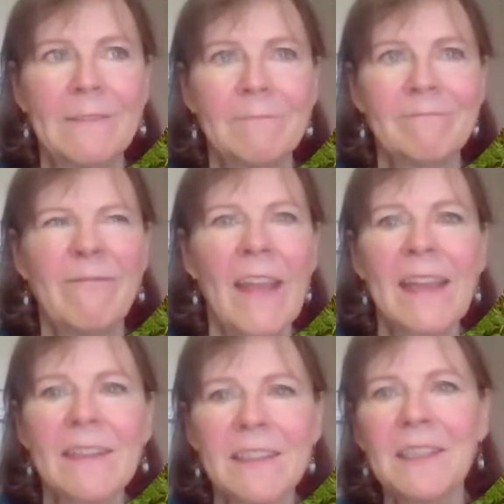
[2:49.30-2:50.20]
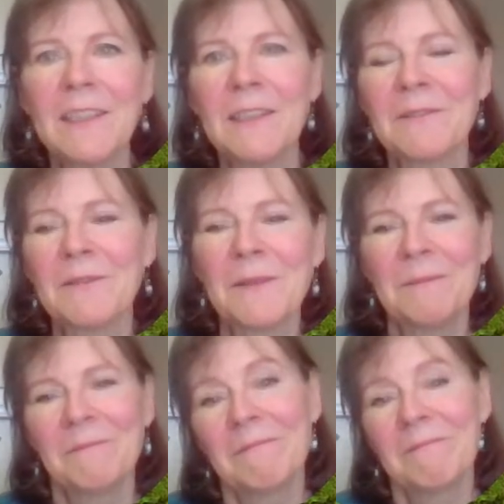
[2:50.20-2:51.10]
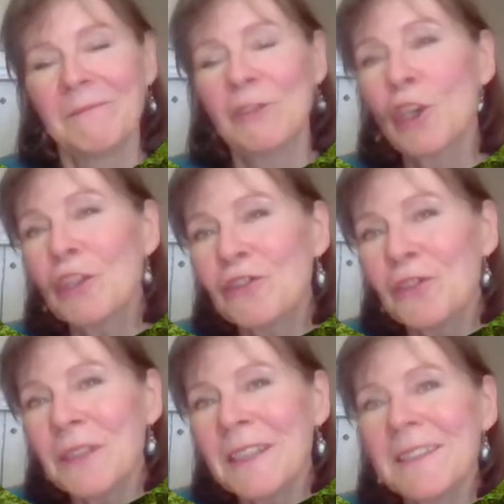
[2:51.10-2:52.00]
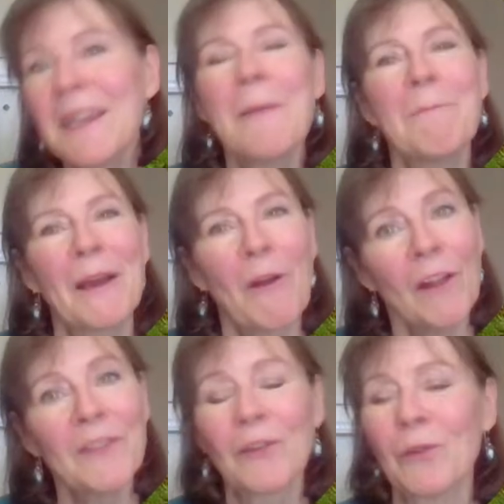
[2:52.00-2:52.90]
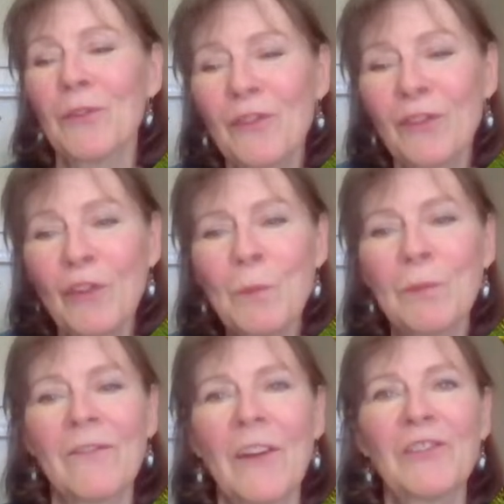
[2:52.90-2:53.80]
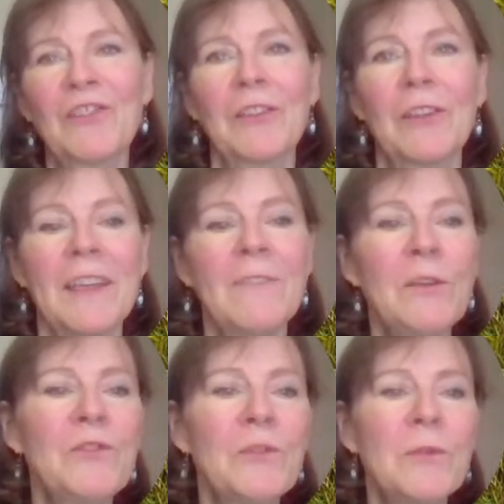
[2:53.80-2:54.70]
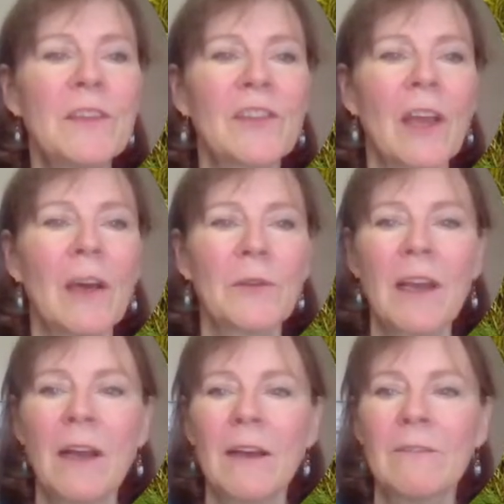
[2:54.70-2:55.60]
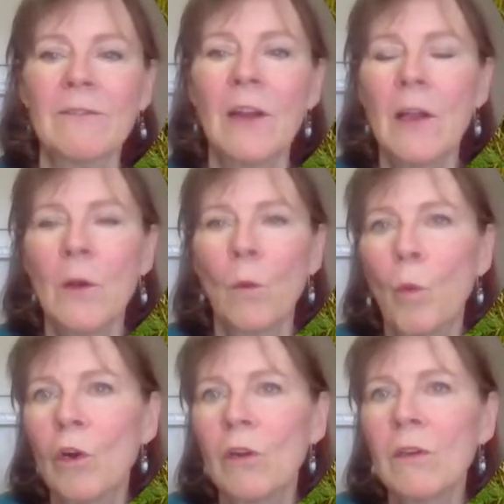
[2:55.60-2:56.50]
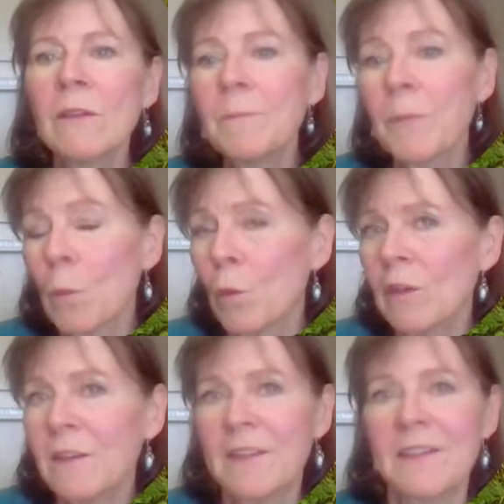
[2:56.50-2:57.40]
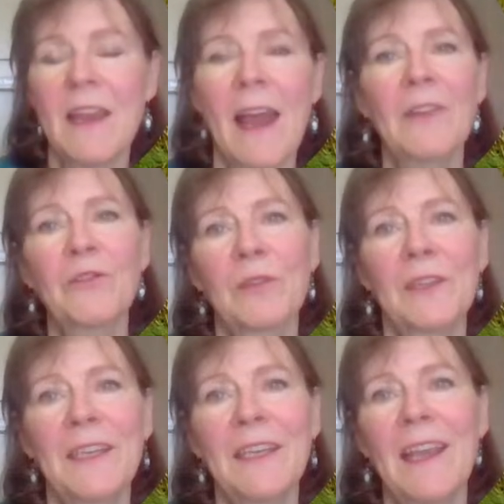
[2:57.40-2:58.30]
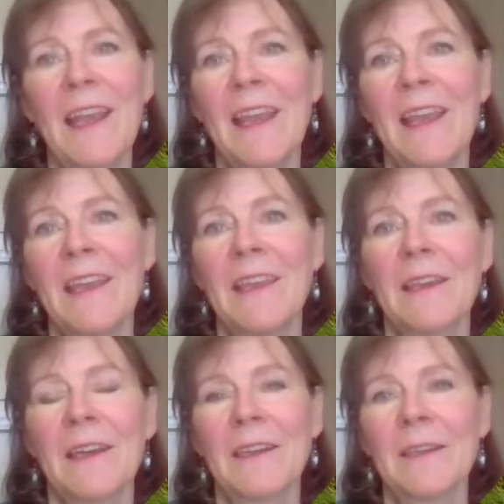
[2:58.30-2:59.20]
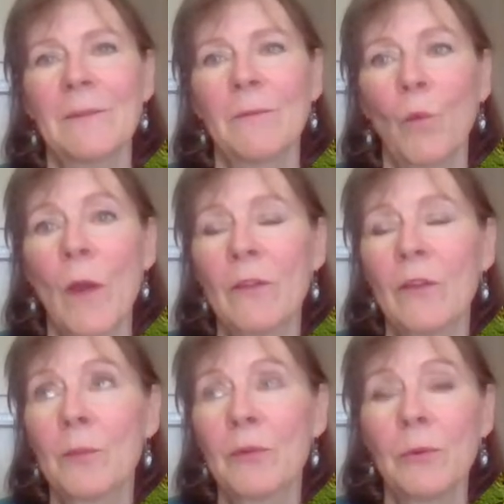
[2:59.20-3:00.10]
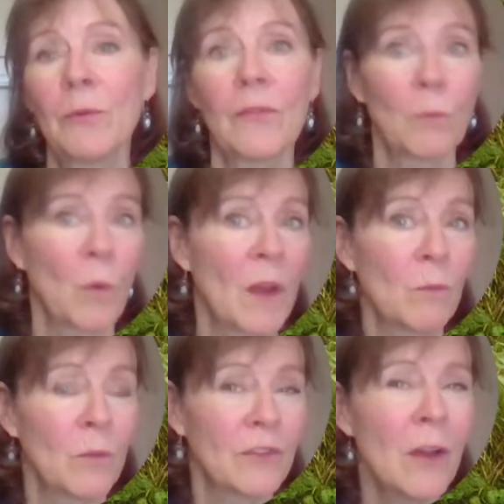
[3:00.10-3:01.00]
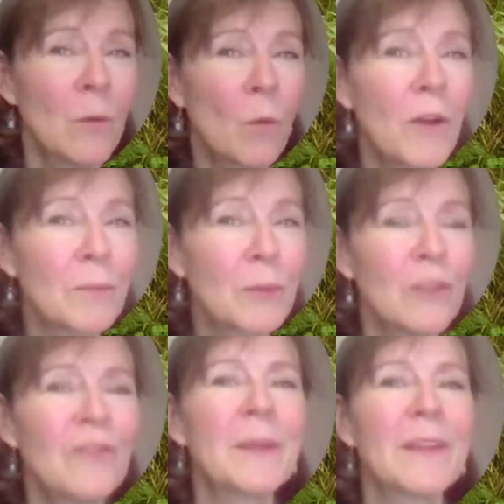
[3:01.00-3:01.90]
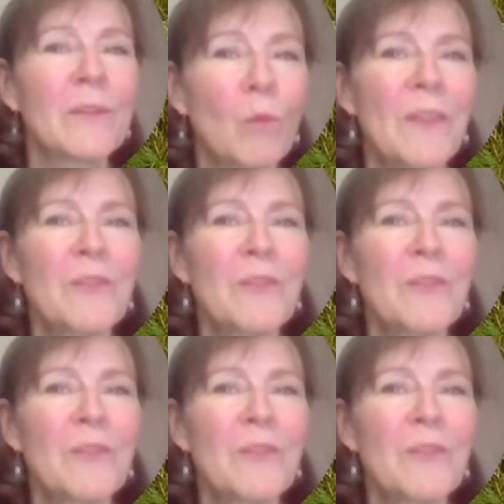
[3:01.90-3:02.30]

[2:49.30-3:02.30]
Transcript: fancy look to it, but also super functional. If you do this out of wool is naturally a weatherproof, it's not waterproof, but it's weather